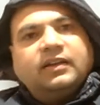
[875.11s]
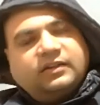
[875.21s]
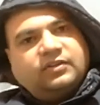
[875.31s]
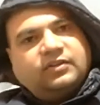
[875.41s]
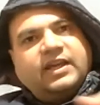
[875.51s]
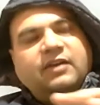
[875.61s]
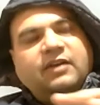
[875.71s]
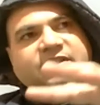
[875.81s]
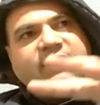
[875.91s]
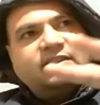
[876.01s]
So there
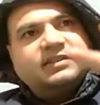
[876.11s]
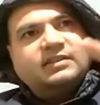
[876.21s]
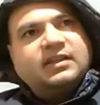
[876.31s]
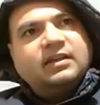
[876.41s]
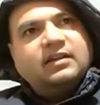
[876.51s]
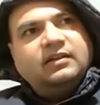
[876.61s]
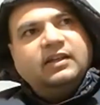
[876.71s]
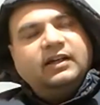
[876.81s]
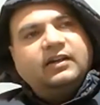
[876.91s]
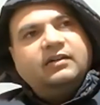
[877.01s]
was this
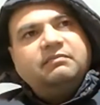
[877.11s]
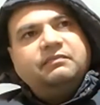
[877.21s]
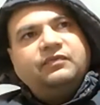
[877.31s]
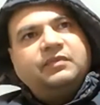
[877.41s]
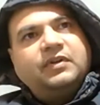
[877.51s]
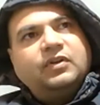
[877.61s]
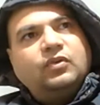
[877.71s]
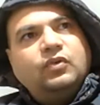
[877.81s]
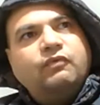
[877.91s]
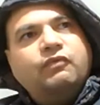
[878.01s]
leader
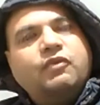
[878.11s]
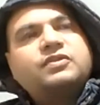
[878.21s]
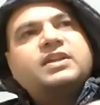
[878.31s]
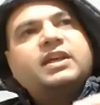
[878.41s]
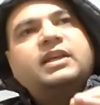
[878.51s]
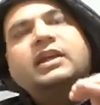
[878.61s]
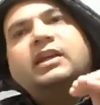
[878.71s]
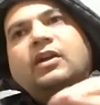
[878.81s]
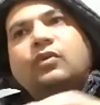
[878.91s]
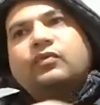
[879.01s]
who was taking
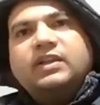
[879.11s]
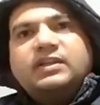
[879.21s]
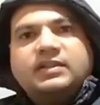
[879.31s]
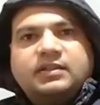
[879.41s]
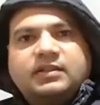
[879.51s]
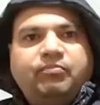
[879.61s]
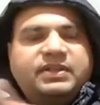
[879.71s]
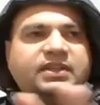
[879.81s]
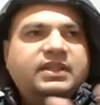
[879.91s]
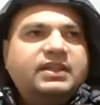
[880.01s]
care of this
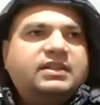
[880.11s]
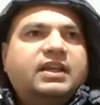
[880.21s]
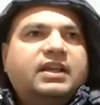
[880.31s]
business,